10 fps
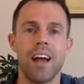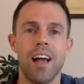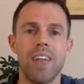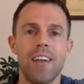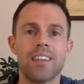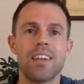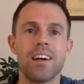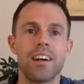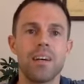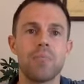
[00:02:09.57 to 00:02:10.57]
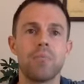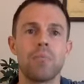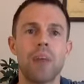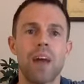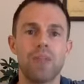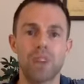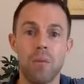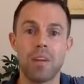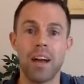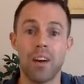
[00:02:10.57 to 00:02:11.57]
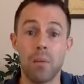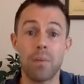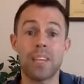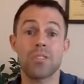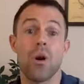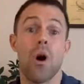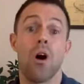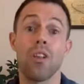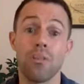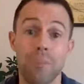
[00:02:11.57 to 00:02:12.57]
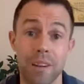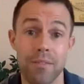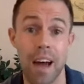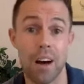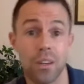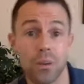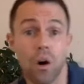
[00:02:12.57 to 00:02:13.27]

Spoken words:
at that time after coming out, I based all of my value,